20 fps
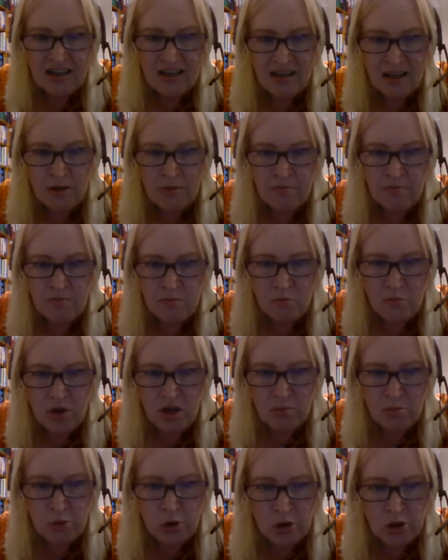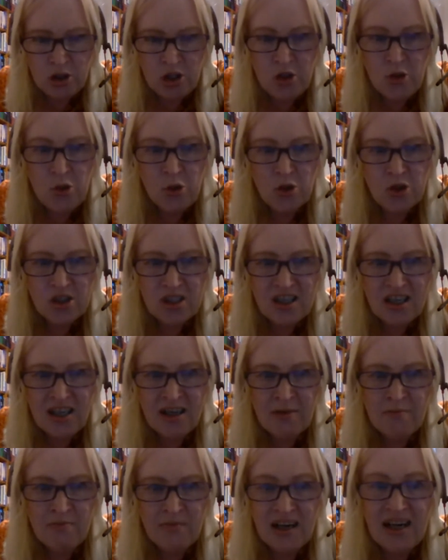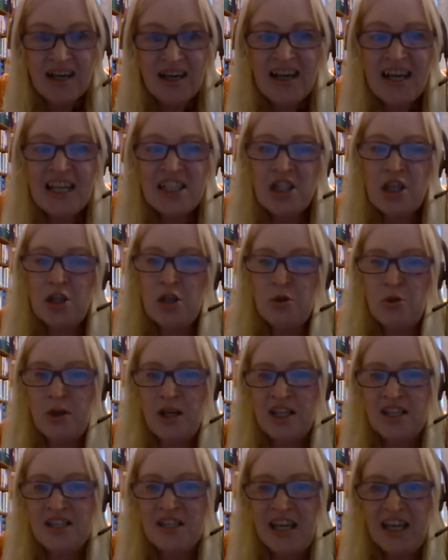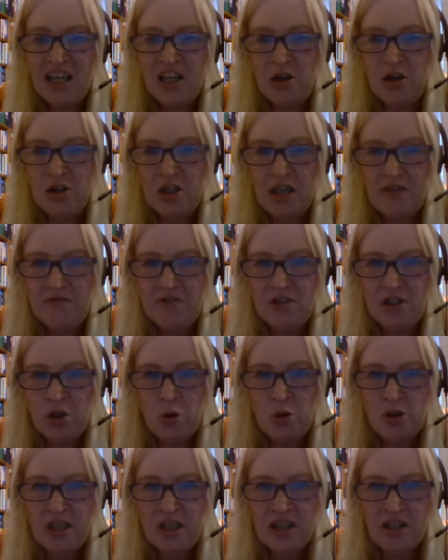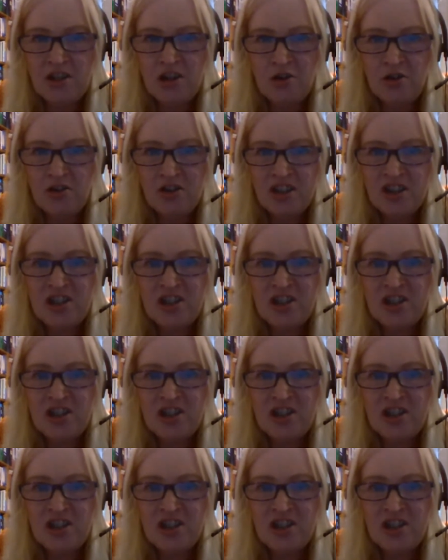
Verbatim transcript: um, produce um, letter to executives using the,